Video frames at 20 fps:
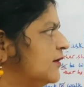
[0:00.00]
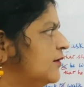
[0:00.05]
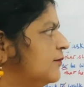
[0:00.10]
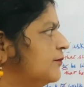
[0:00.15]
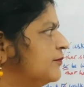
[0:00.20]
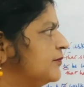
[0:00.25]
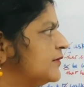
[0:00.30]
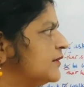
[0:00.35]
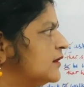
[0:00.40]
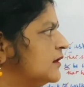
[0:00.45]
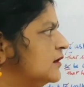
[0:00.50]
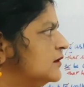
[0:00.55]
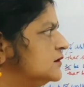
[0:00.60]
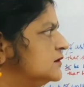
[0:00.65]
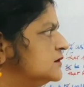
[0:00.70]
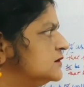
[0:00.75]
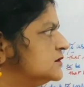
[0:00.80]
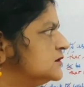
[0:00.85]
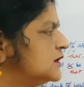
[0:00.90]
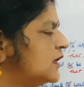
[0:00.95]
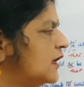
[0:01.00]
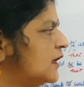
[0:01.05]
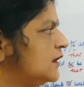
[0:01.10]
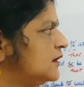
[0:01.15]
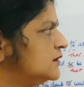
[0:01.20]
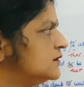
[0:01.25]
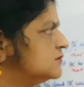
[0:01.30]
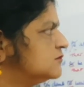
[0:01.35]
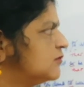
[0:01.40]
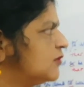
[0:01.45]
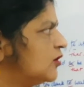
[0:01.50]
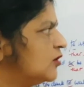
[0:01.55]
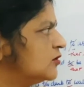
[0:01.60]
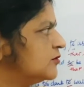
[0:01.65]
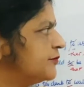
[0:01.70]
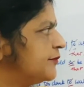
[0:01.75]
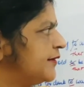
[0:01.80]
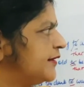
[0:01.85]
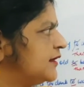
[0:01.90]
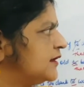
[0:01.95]
or it should
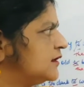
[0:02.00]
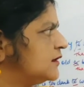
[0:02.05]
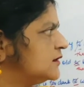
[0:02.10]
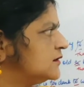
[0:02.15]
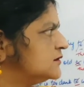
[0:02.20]
be.